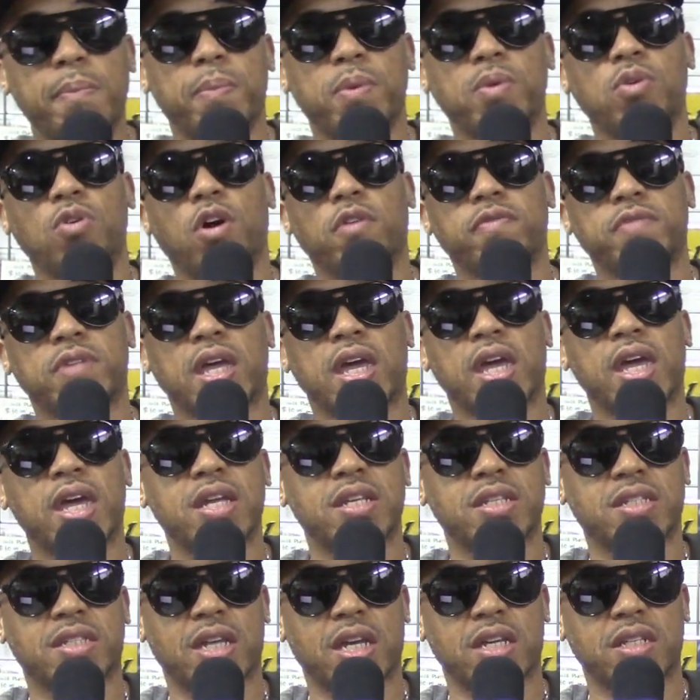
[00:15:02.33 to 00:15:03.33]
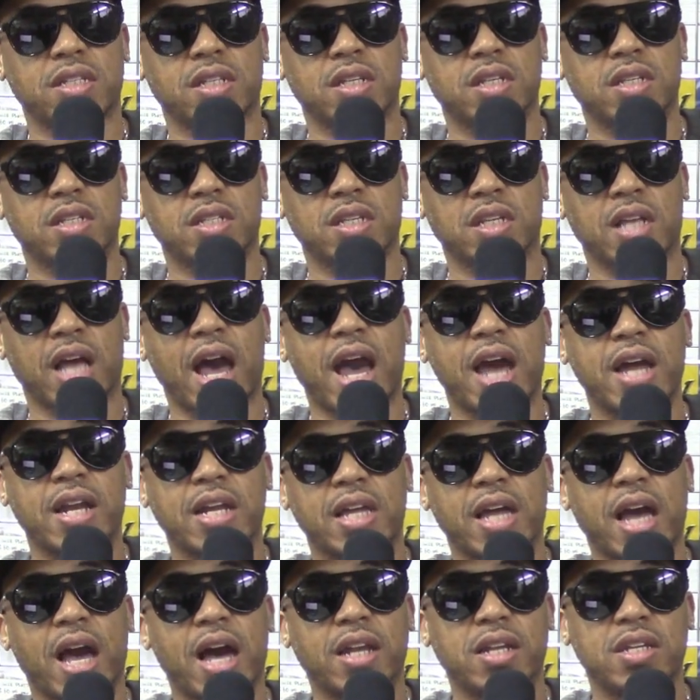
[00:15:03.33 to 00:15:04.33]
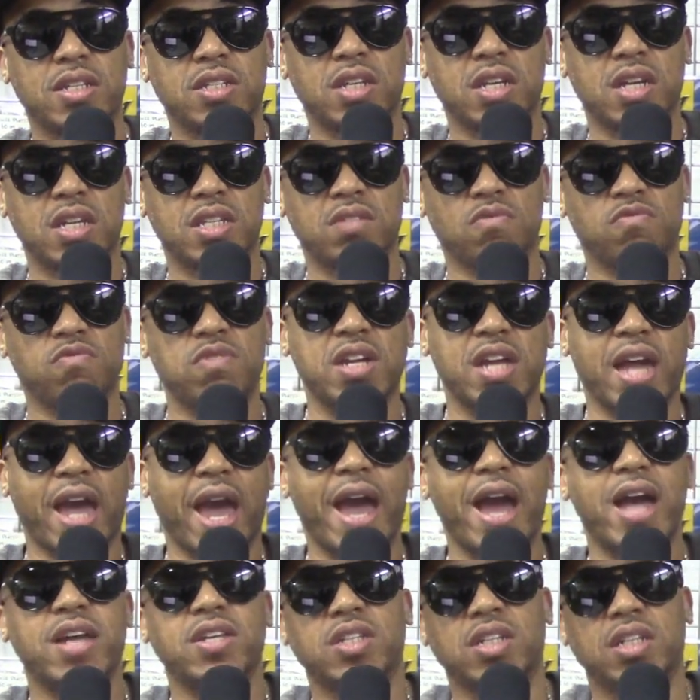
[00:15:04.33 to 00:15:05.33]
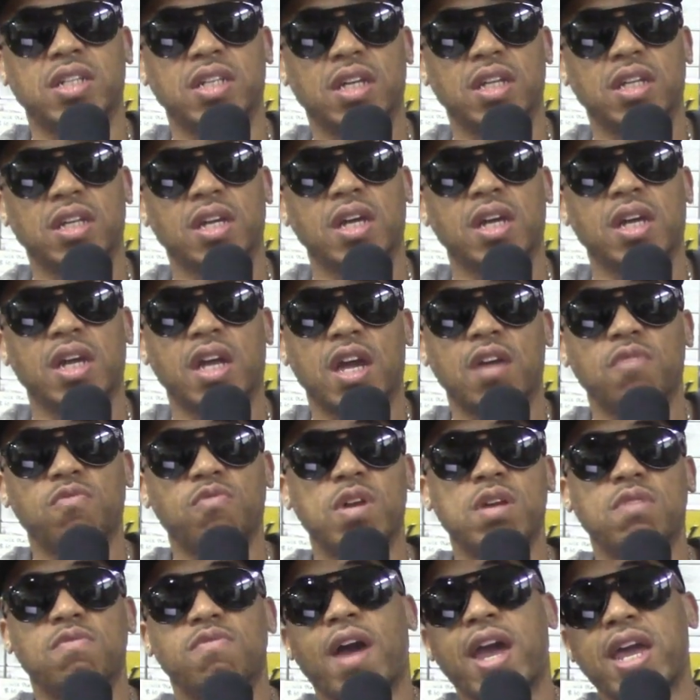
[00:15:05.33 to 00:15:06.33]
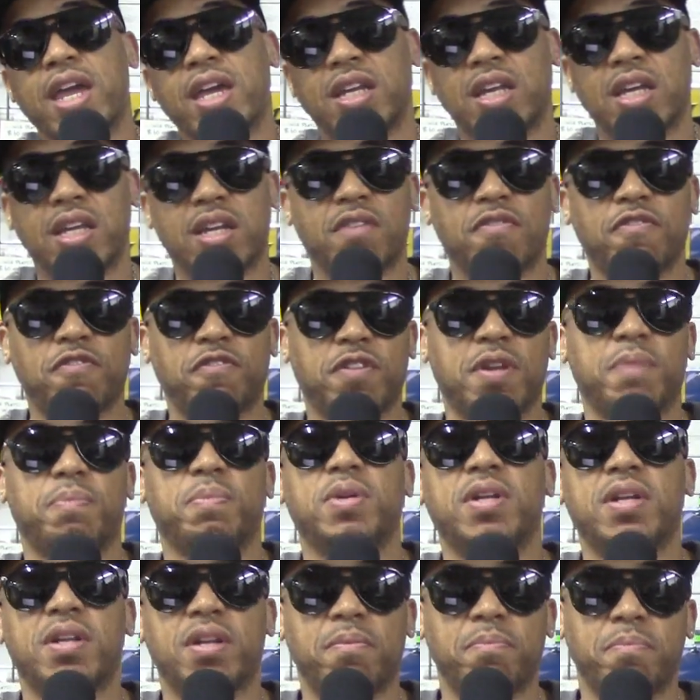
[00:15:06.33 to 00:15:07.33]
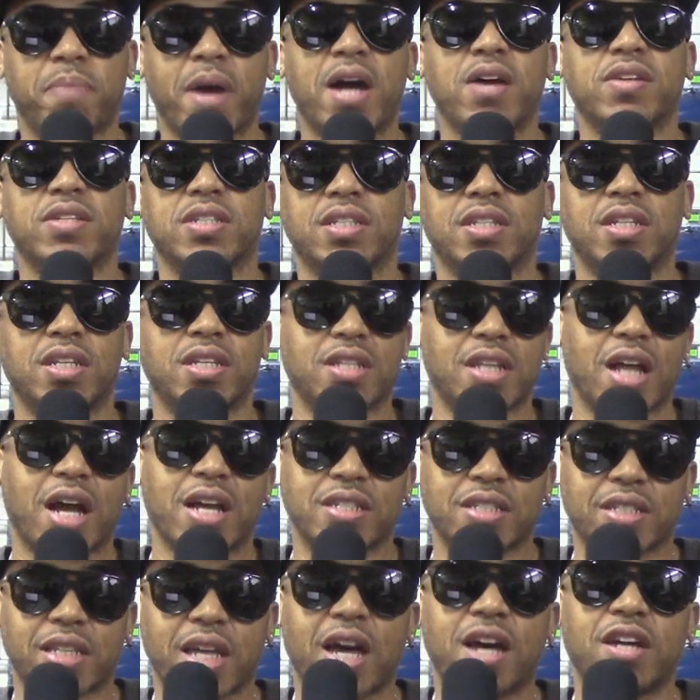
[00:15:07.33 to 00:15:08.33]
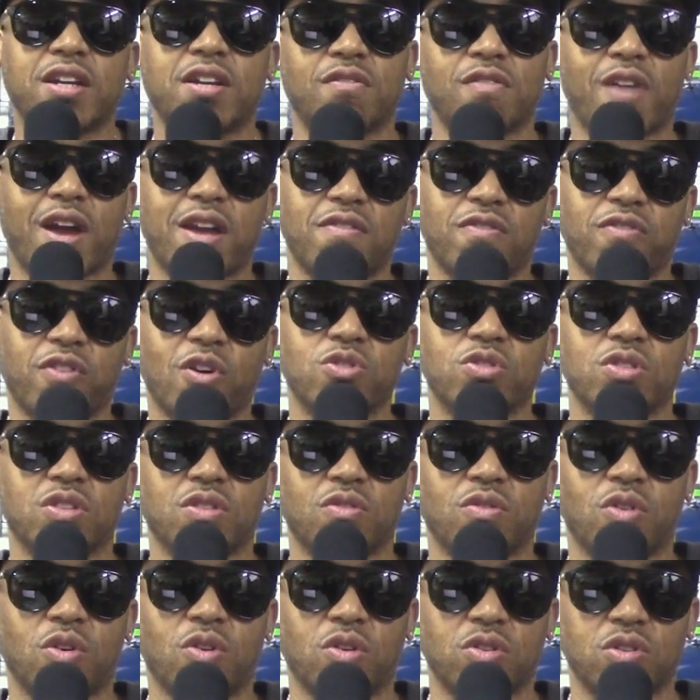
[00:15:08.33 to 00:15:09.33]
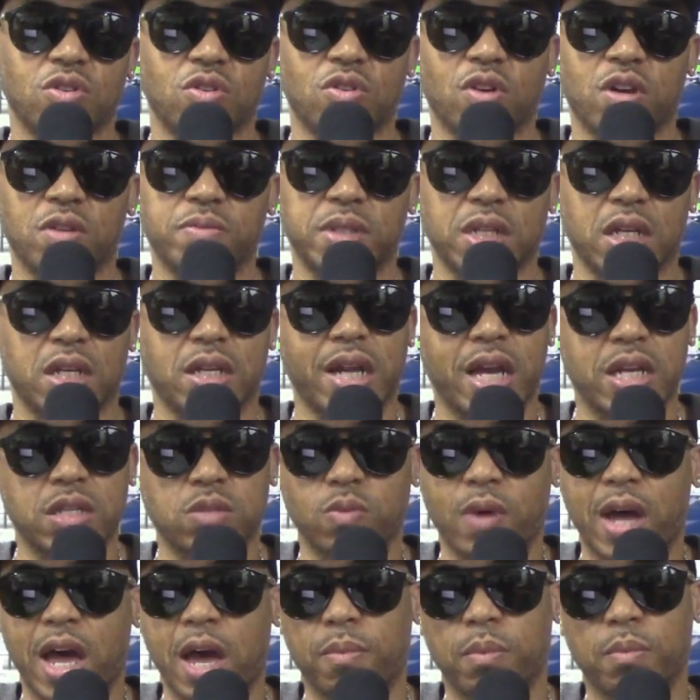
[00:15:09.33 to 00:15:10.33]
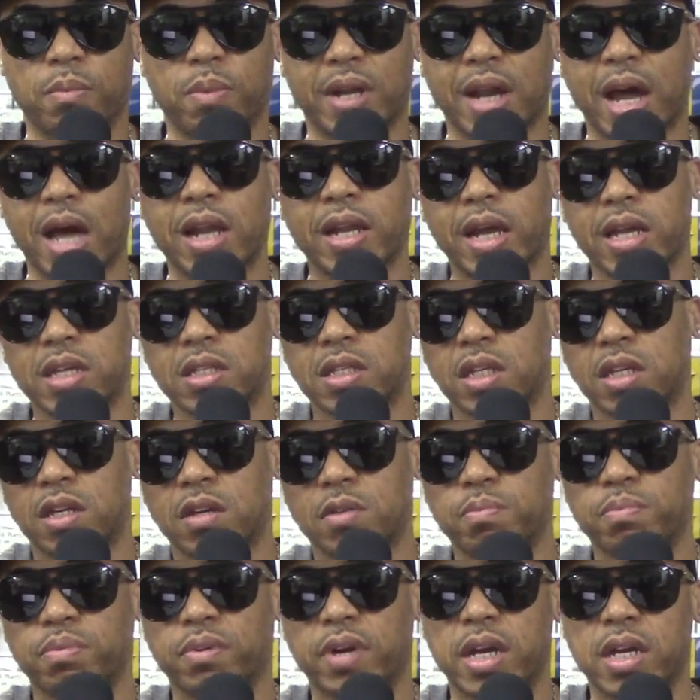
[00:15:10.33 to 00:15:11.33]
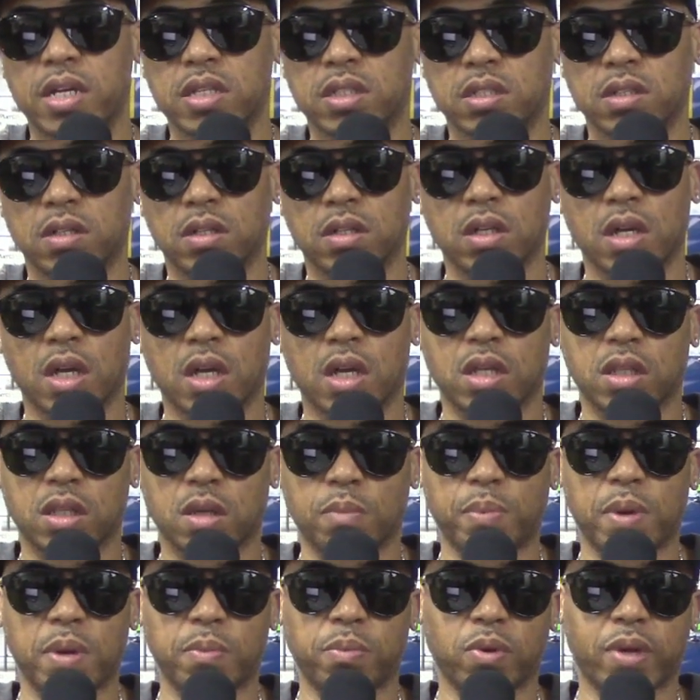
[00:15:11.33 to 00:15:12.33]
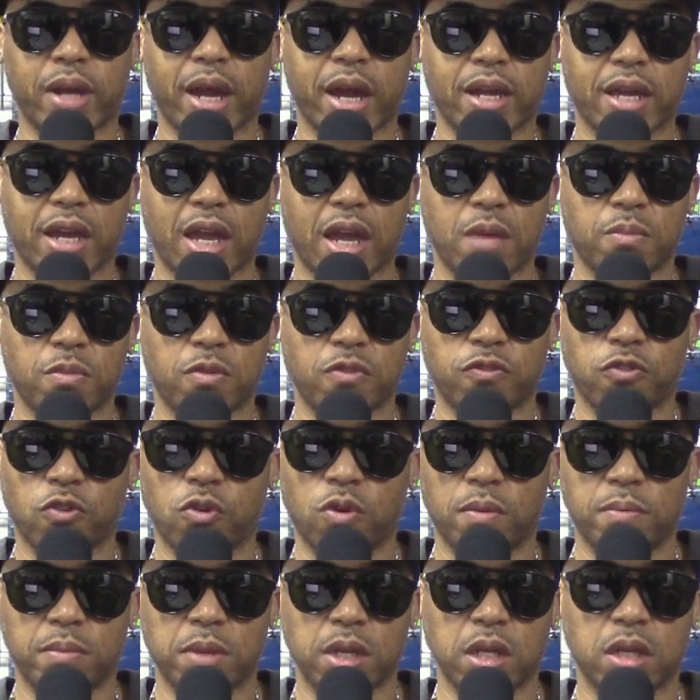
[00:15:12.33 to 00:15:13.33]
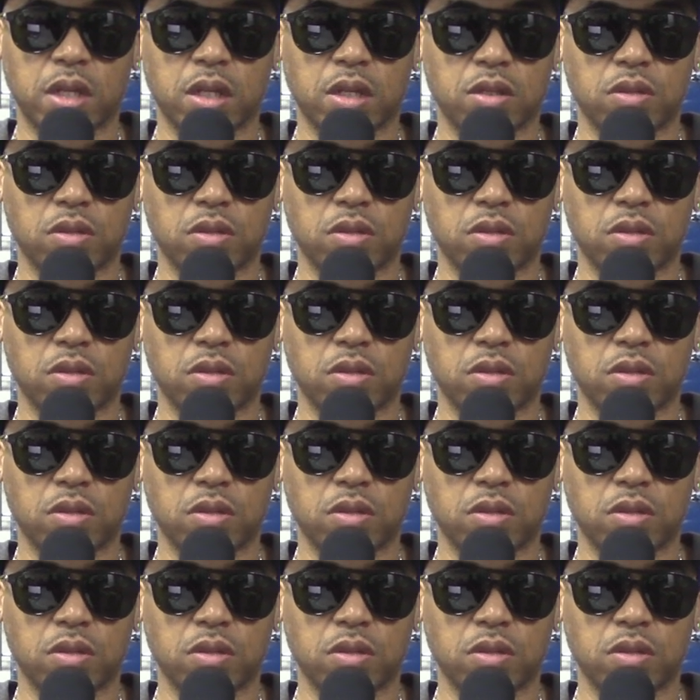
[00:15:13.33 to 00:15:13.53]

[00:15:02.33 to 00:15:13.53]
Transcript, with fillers: ripping off the ancestors' ideologies and rehashing it and rewriting it and flipping it and bouncing it not sounding right first of all. You know what I'm saying? That's what happened. But I like to give praise to the people that came before me.